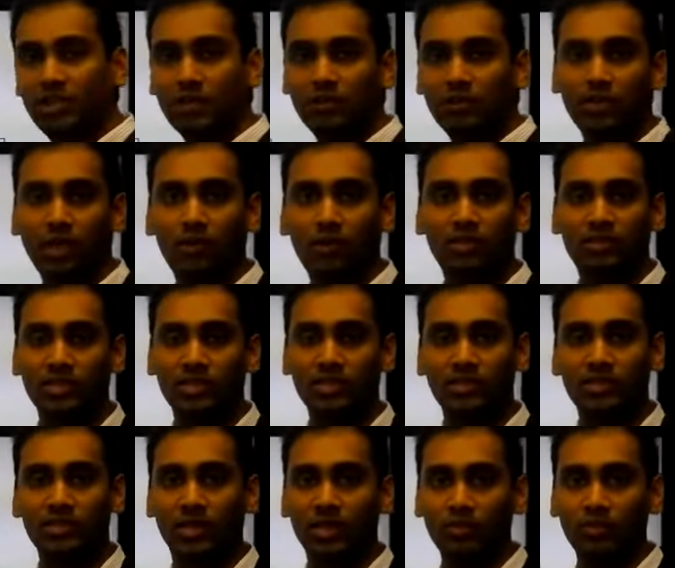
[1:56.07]
gives out
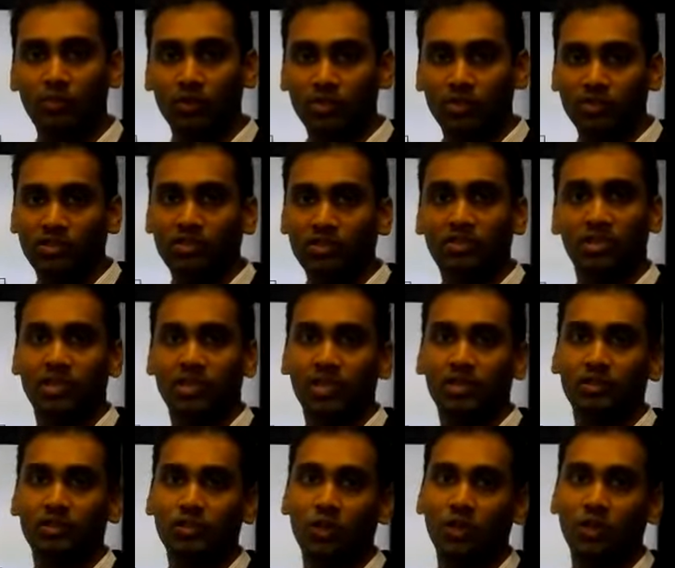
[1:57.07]
sensor inputs such
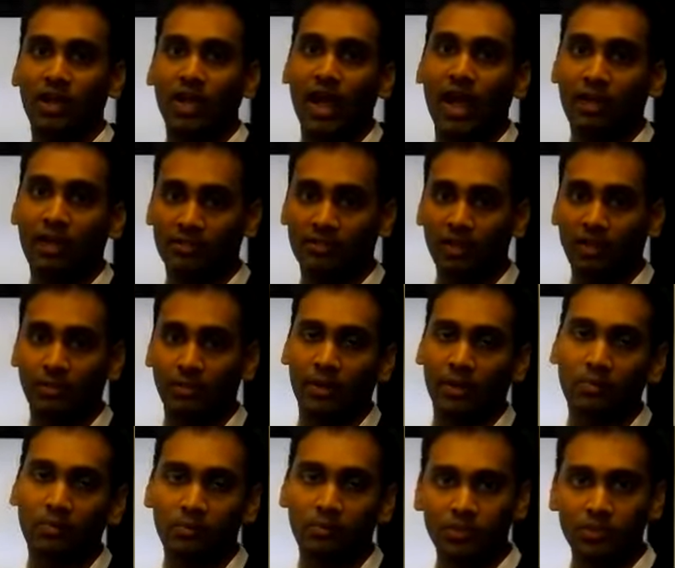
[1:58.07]
as your accelerator
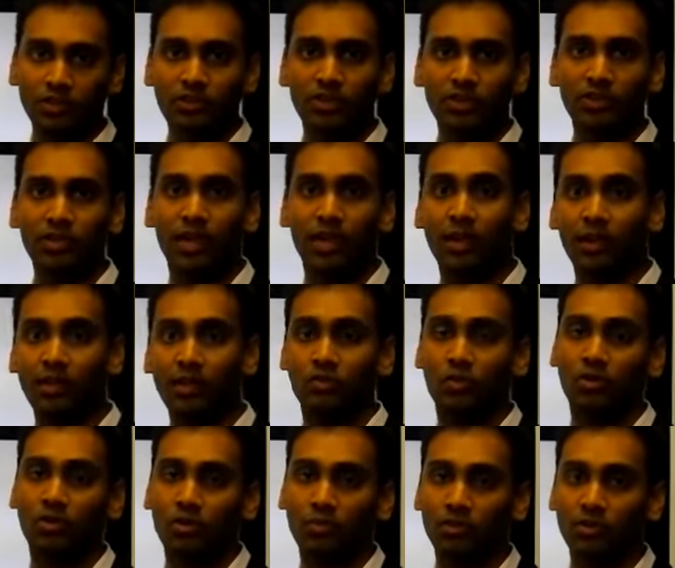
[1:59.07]
pedal position and your
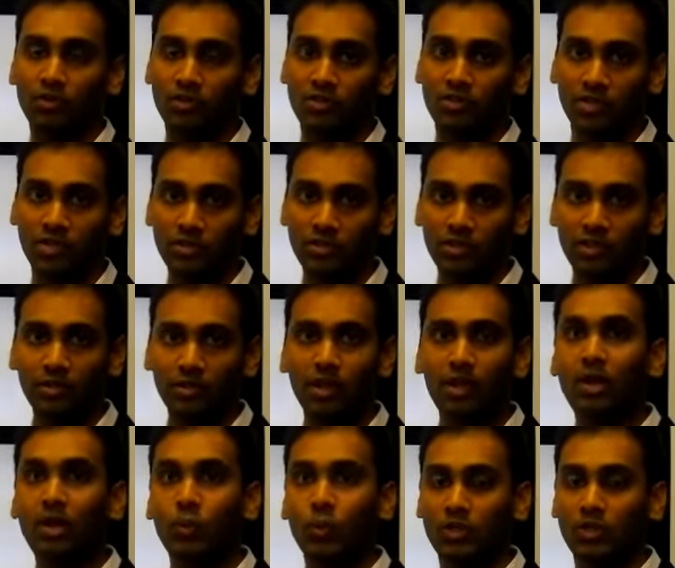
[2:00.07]
throttle position sensor,
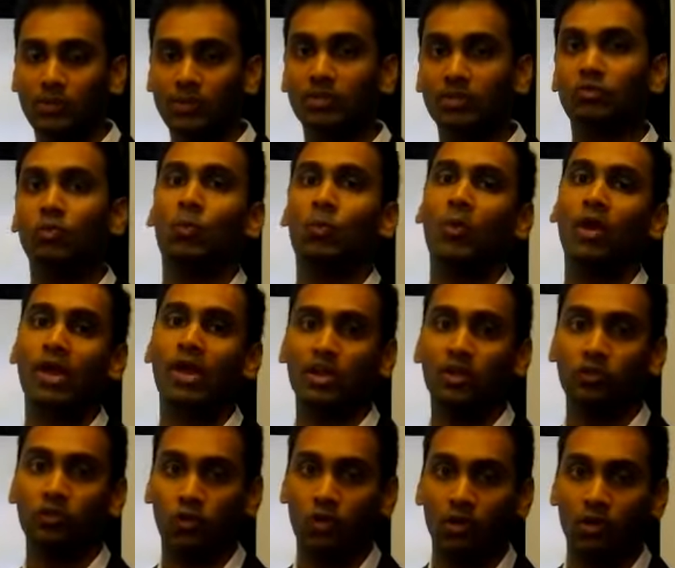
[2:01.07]
which means where
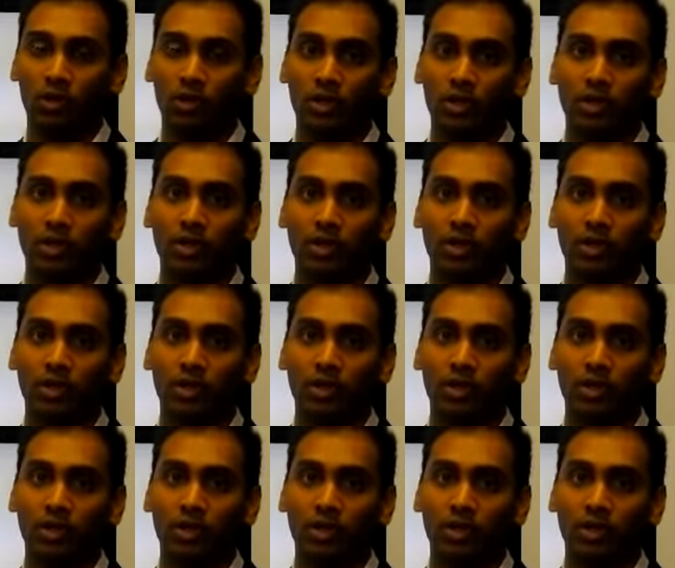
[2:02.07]
your throttle